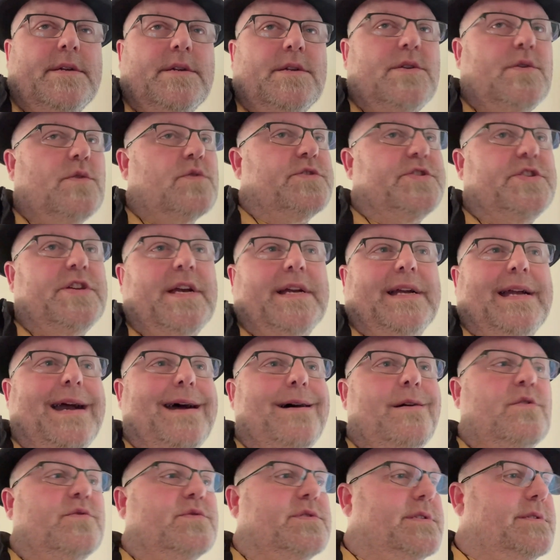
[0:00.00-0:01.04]
Go check
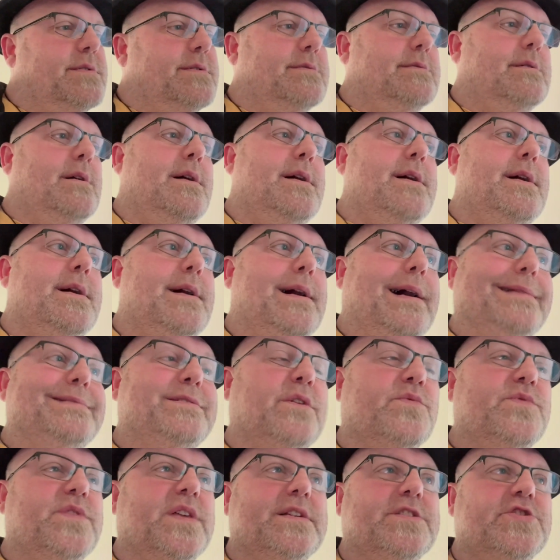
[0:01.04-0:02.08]
out. I
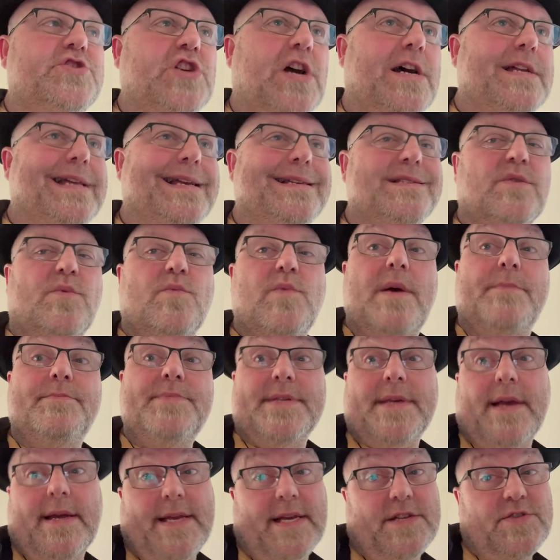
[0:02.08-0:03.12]
don't think John has a
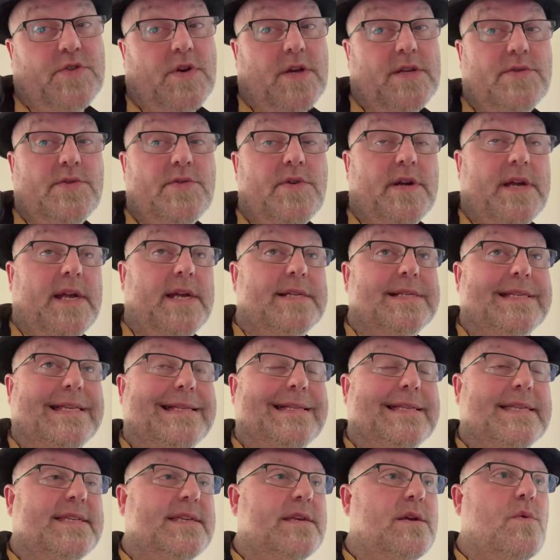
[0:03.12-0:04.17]
website. I tried looking,
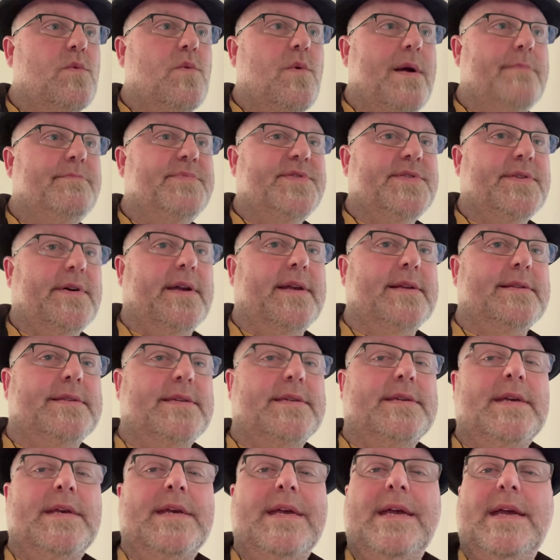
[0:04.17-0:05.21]
didn't see a
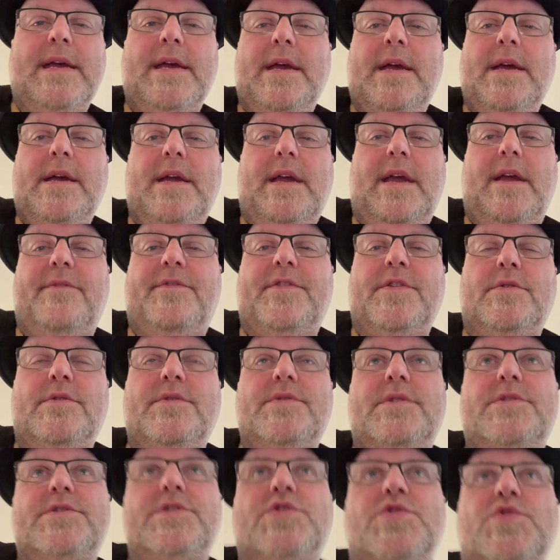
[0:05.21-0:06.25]
website. If you're in
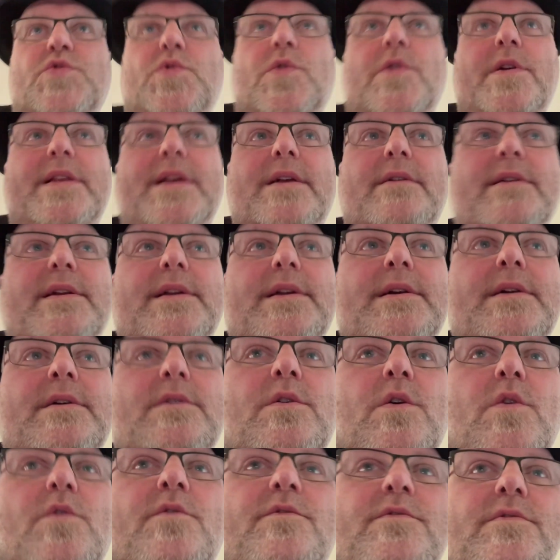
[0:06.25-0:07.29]
the Detroit
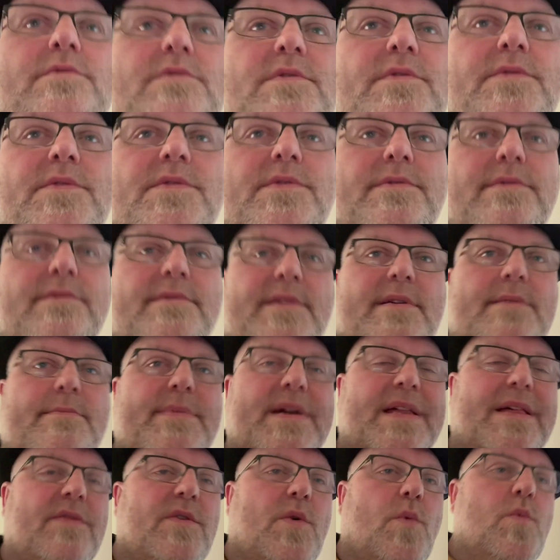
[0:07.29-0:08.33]
area, over a little
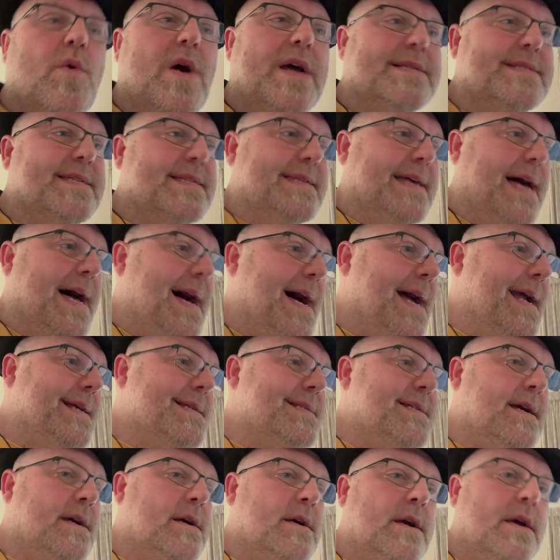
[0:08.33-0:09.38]
bit on the west
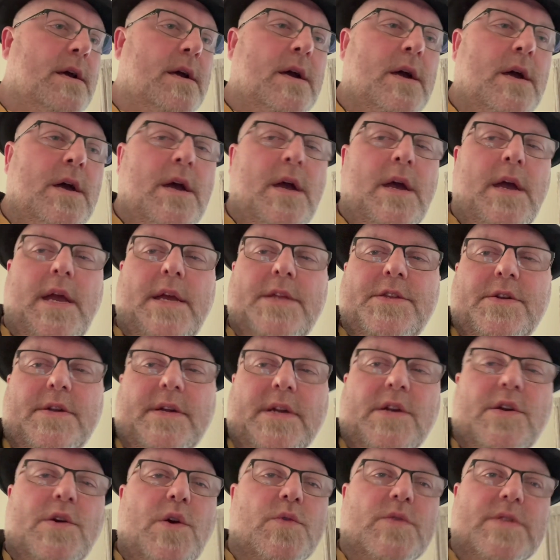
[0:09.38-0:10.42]
side, and you
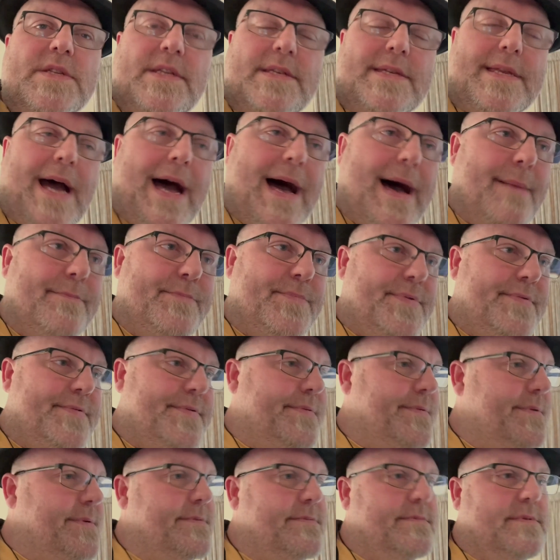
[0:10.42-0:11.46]
can go stop,
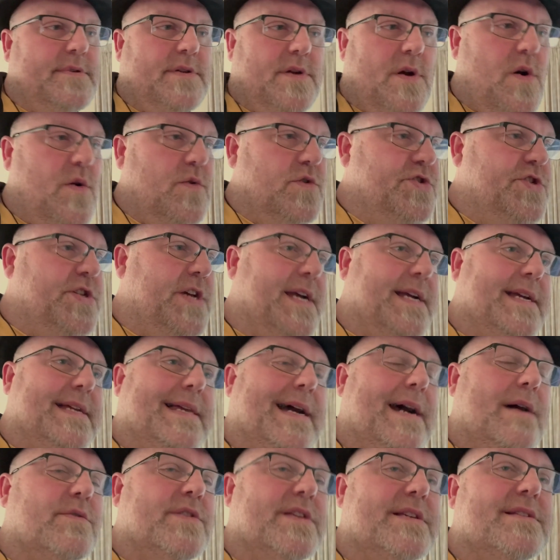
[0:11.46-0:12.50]
go check it
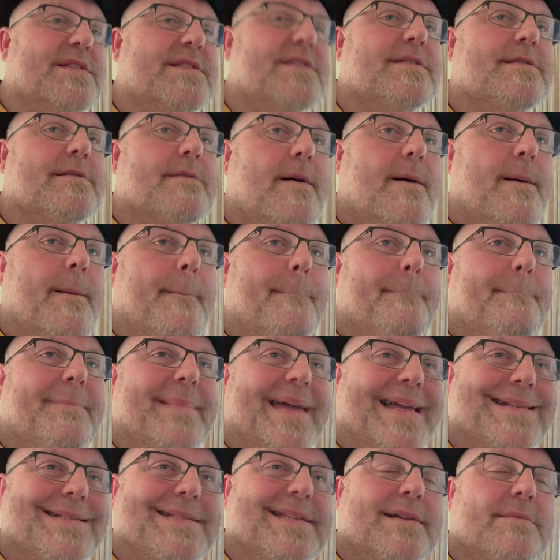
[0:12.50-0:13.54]
out. It is an
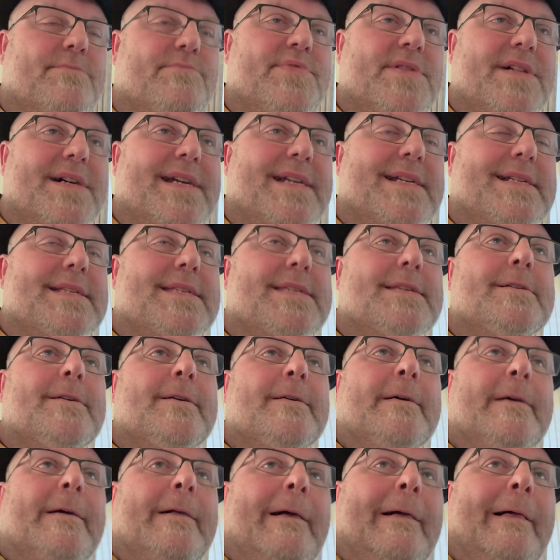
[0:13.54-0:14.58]
amazing place.
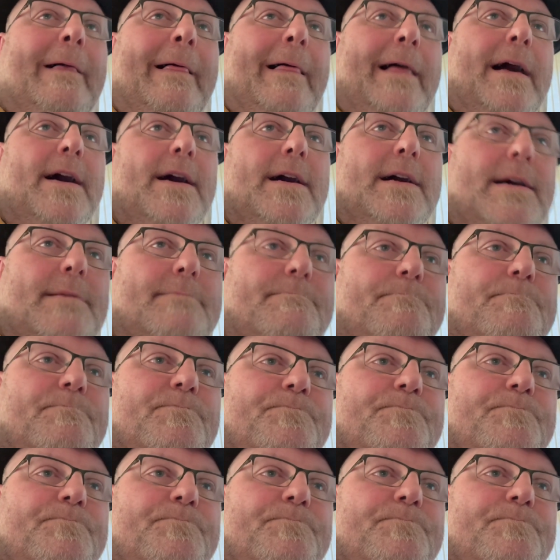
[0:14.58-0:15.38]
Don't